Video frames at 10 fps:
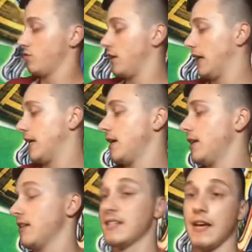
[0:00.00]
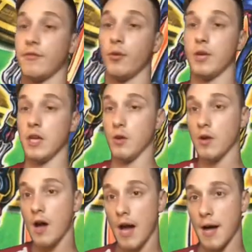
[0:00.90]
really, in the set for you,
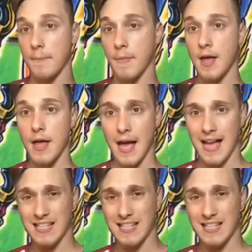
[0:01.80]
um, as